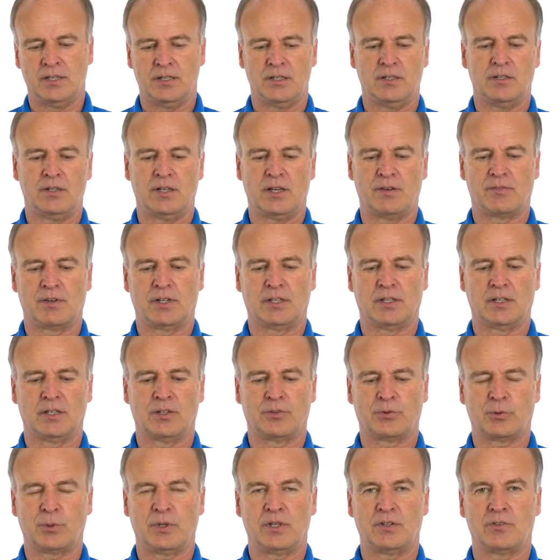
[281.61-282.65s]
you give it a little
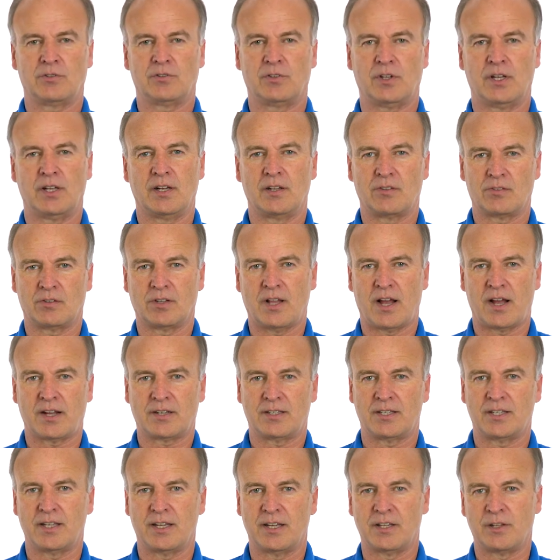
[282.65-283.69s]
twist, and it's
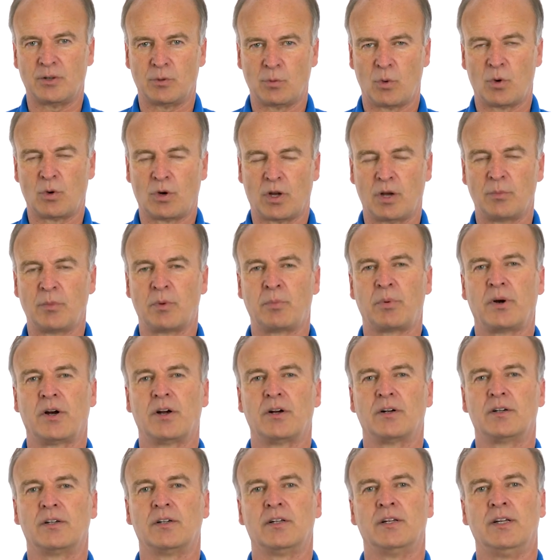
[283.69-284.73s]
locked together, it won't come
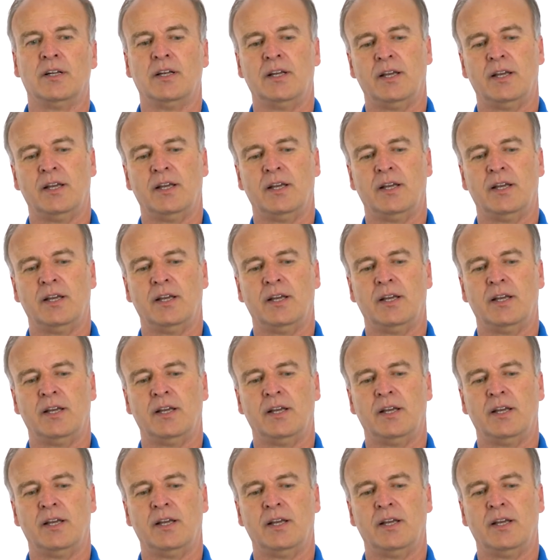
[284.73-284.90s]
apart.